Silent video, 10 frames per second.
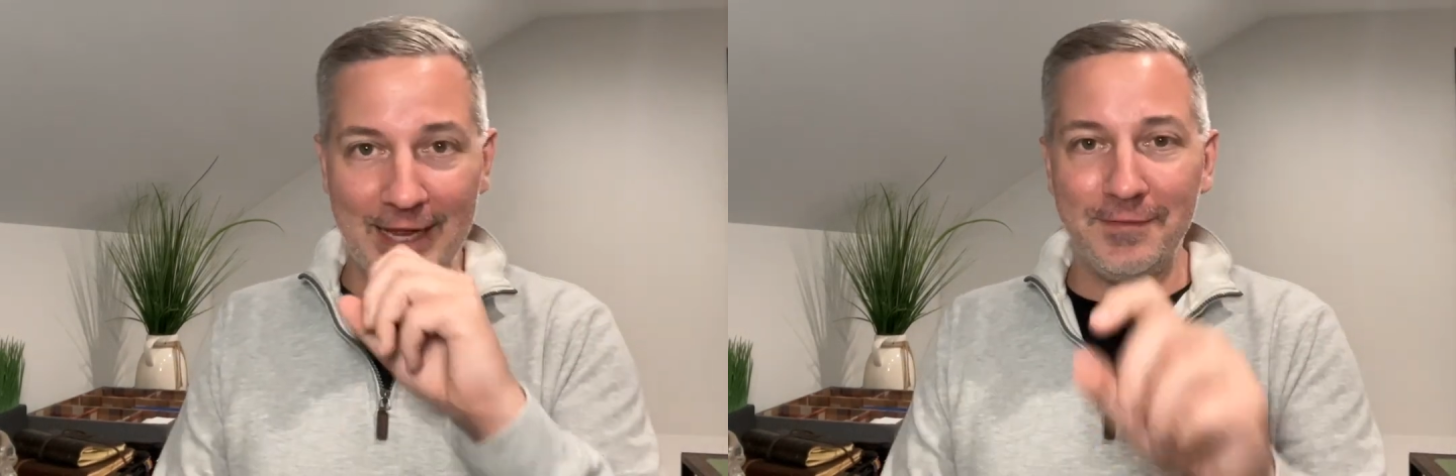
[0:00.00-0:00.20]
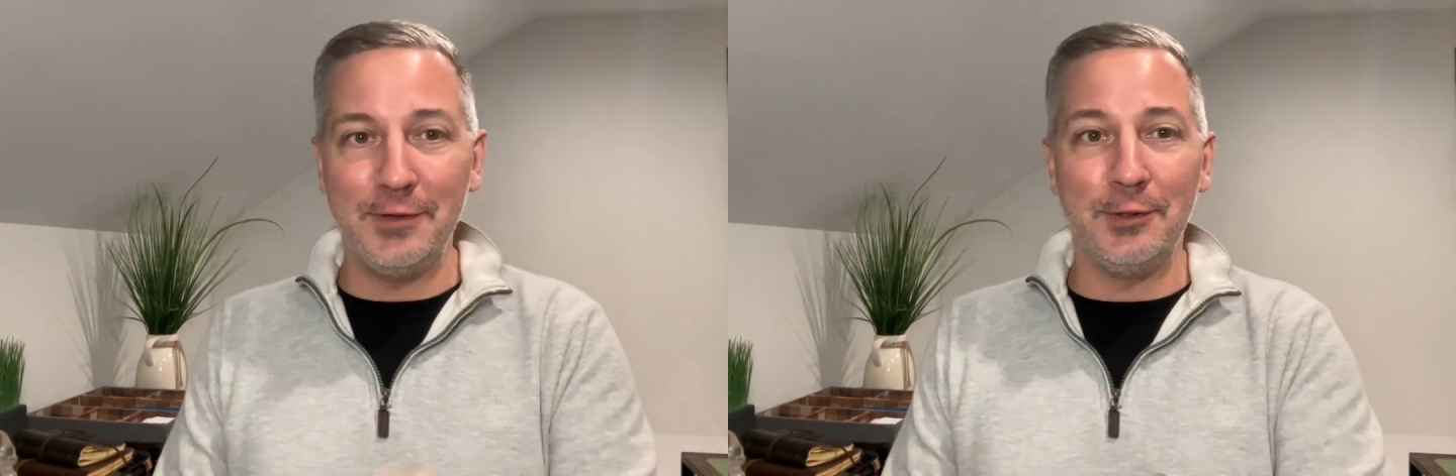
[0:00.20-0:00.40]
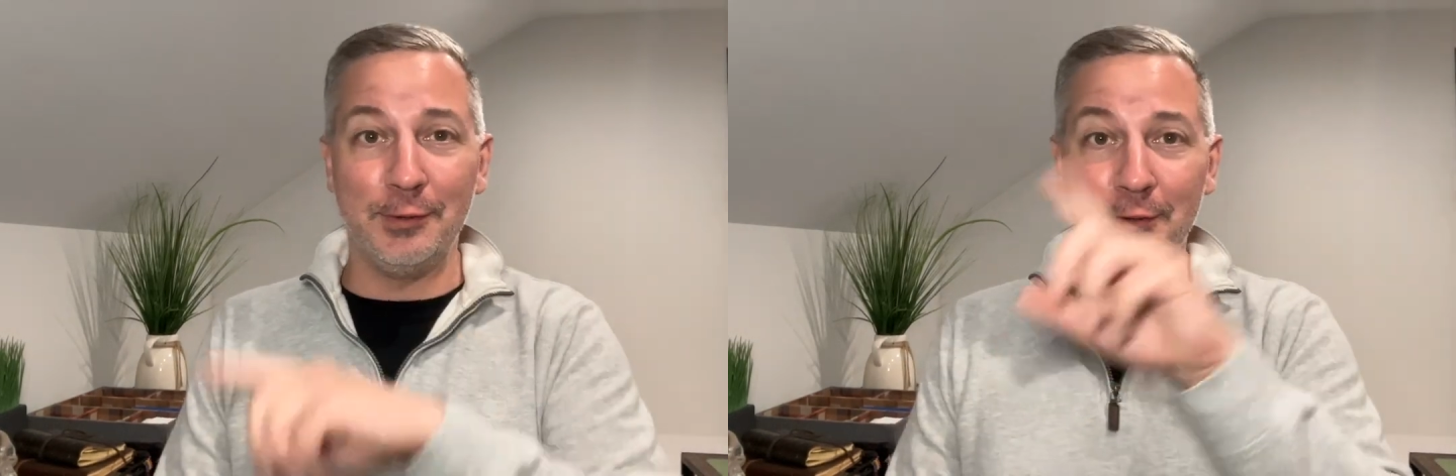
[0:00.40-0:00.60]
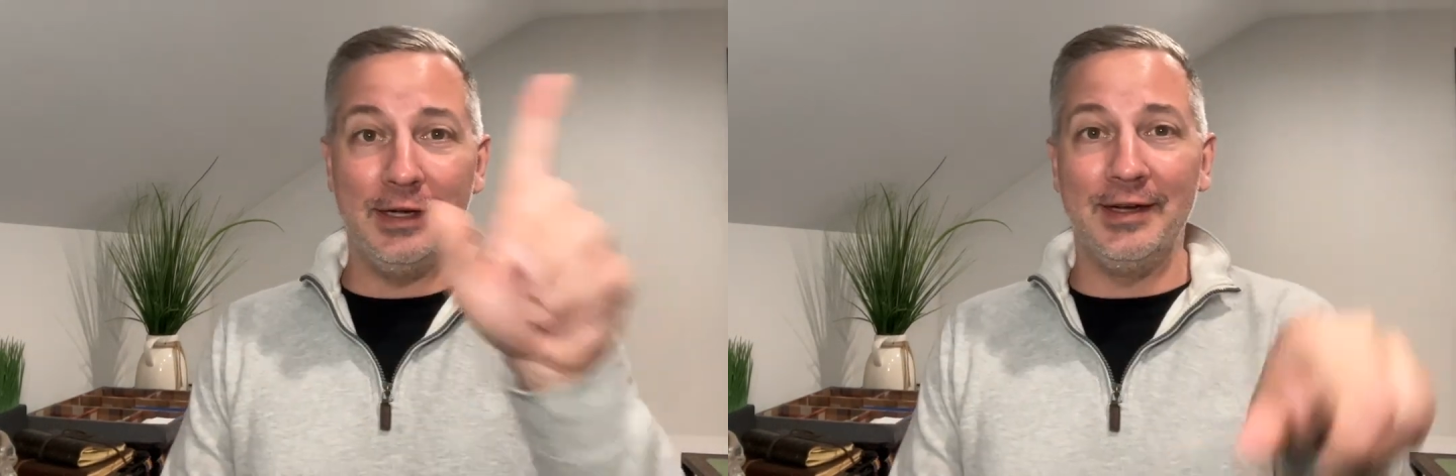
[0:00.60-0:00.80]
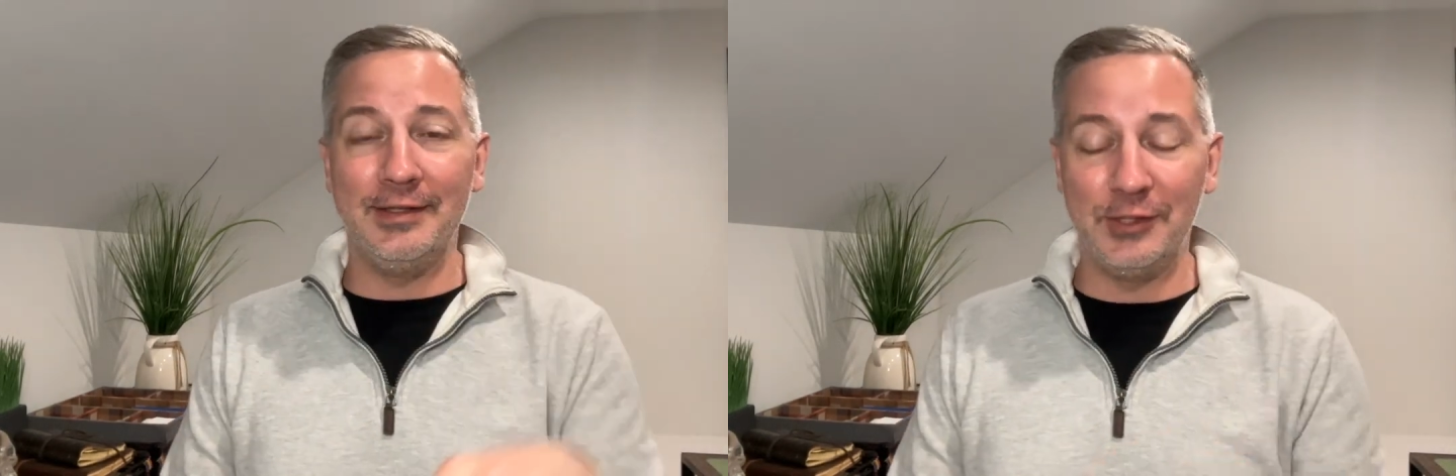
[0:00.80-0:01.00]
If
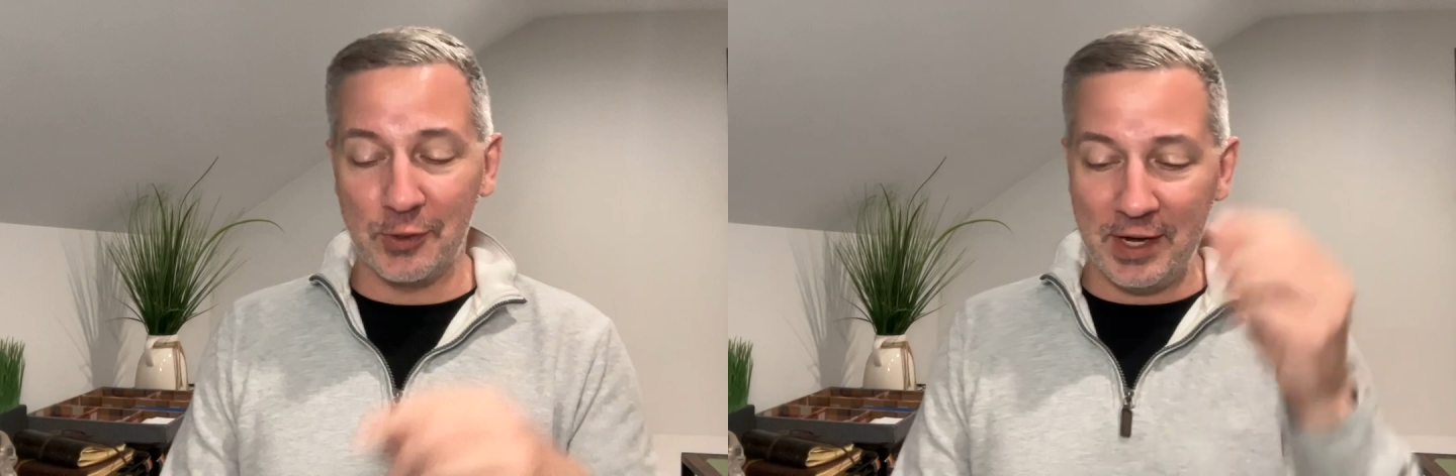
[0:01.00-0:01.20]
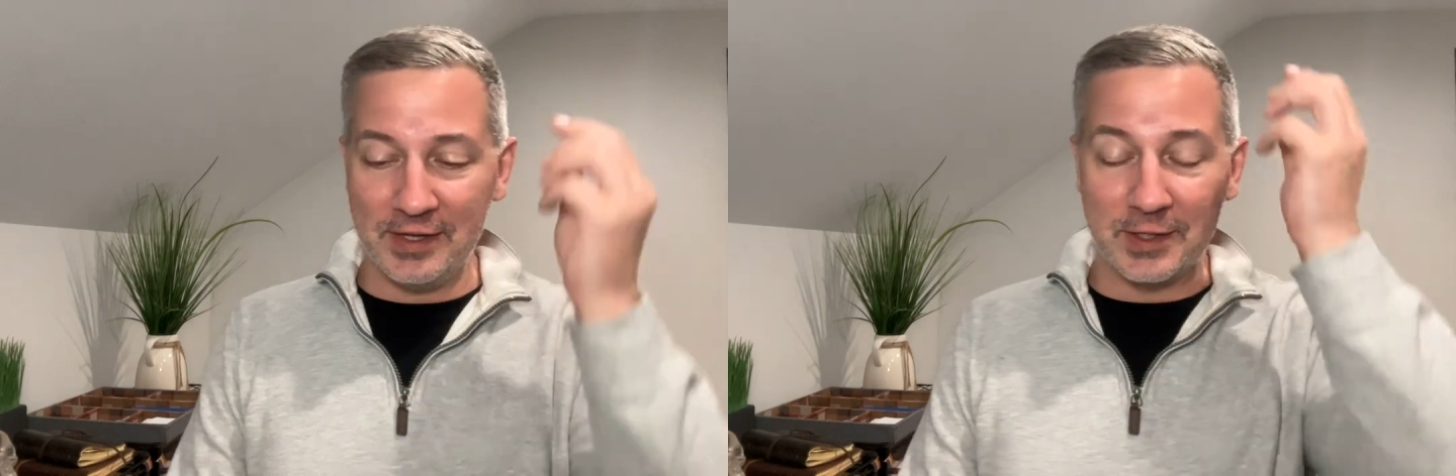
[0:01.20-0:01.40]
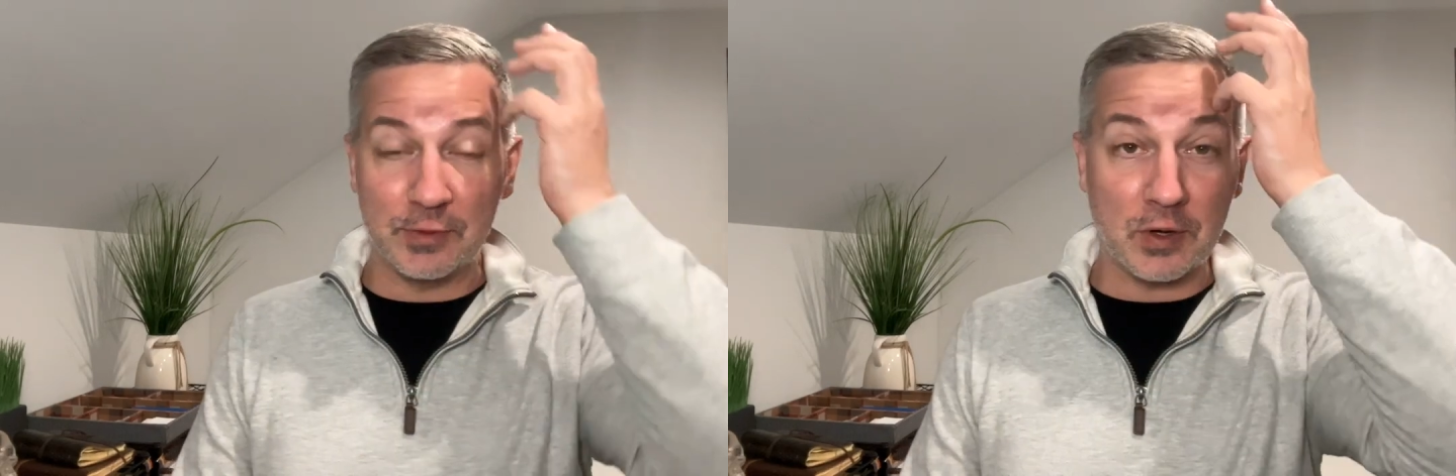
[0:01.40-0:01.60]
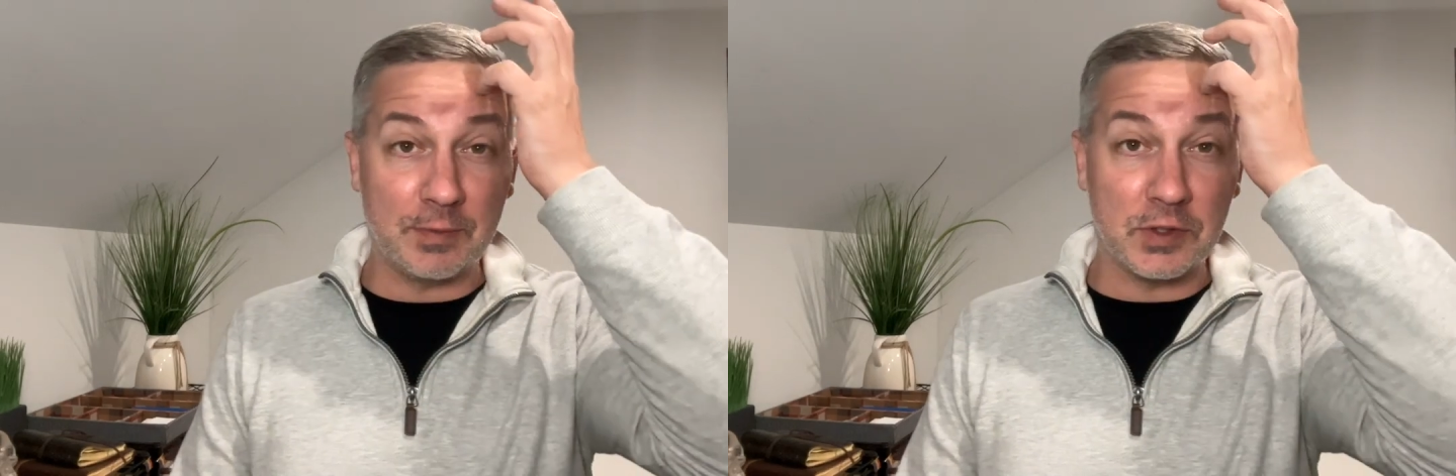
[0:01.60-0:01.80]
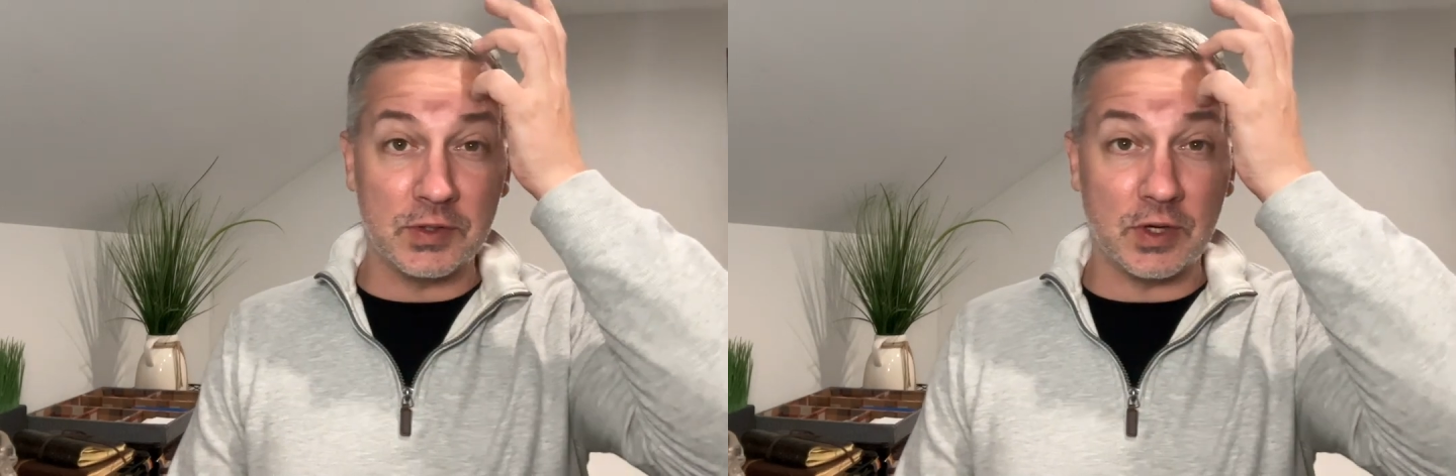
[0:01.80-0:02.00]
you're joining the
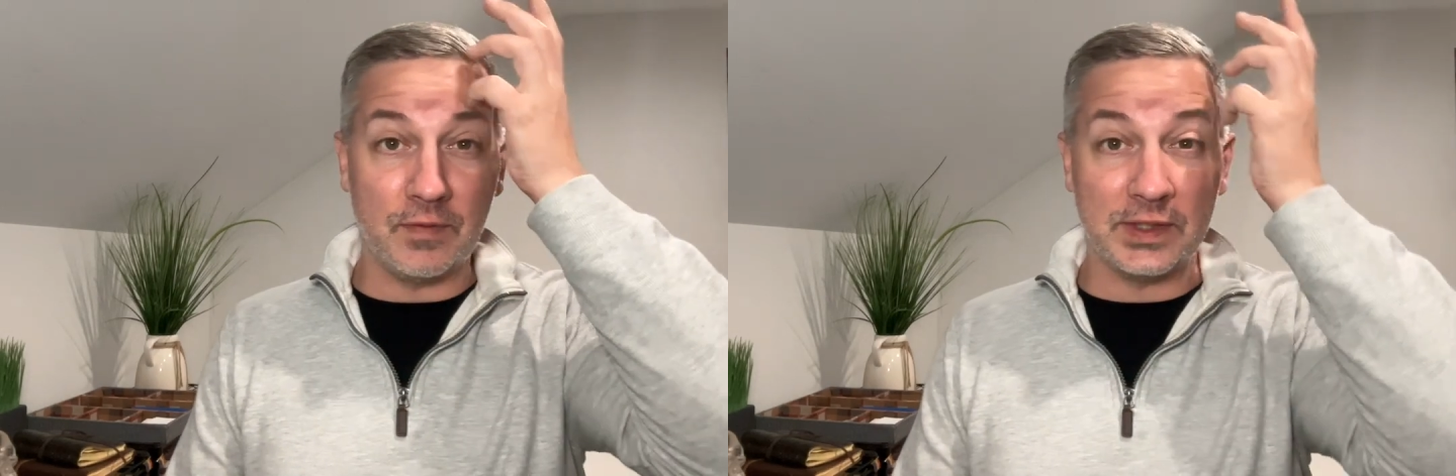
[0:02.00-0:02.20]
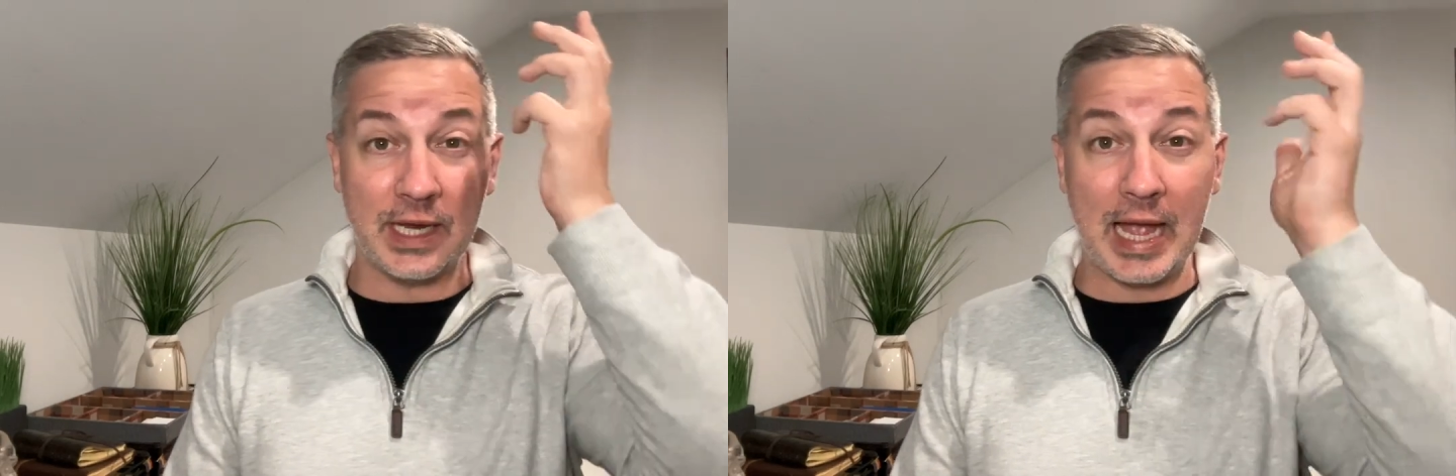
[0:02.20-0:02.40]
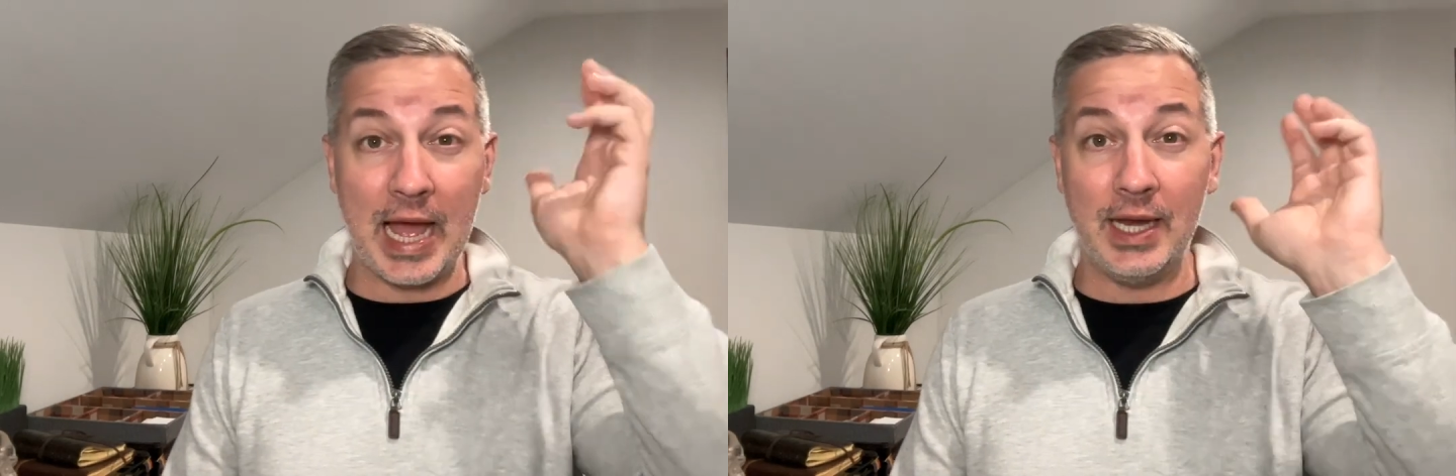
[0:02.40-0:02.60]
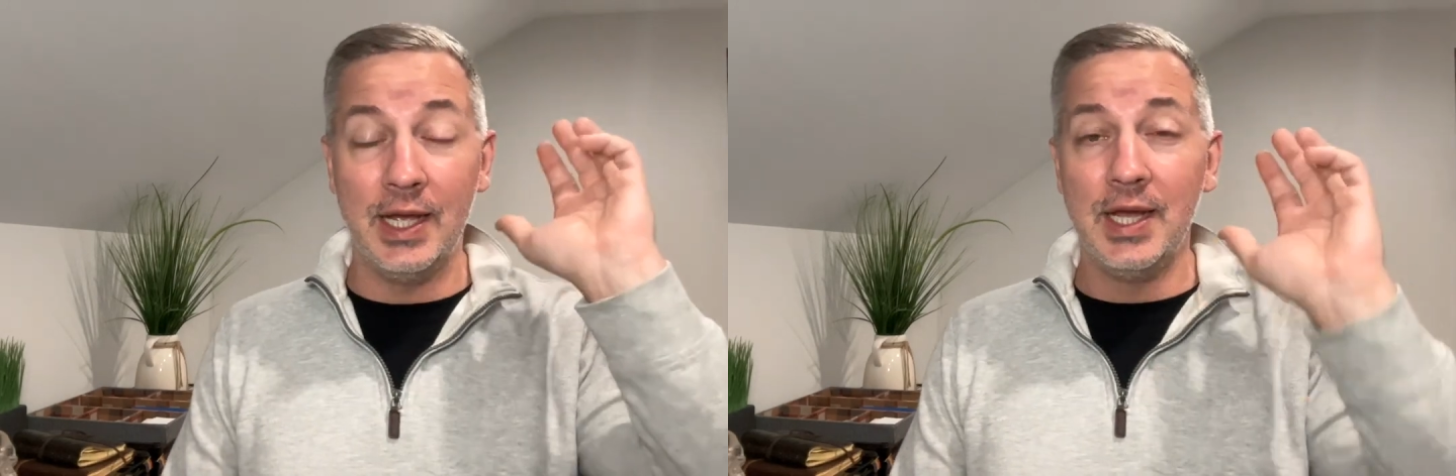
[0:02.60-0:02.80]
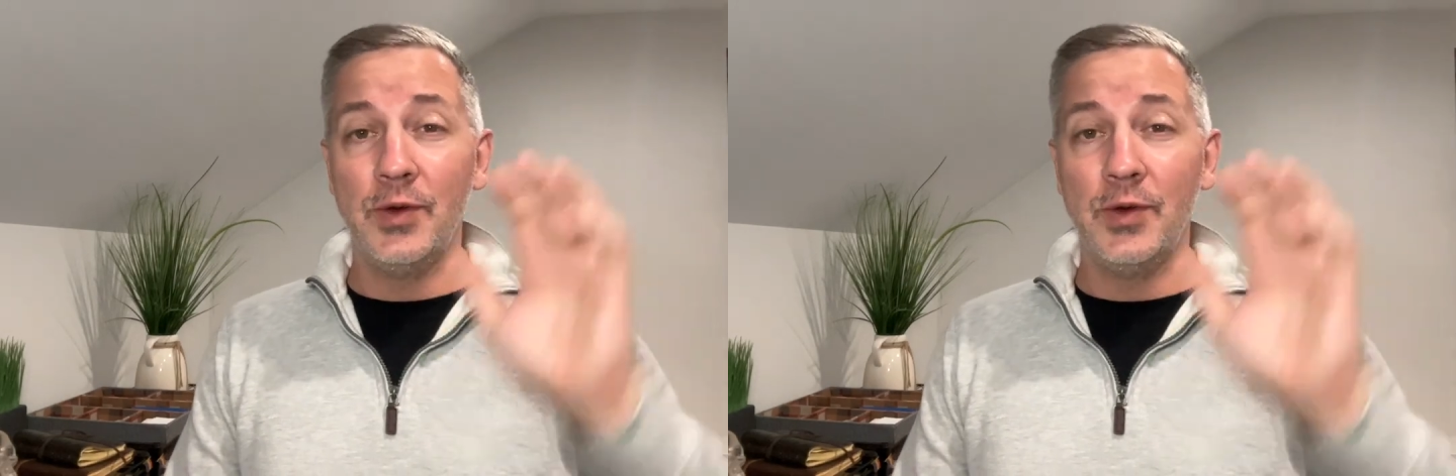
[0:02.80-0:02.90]
subscription service I got,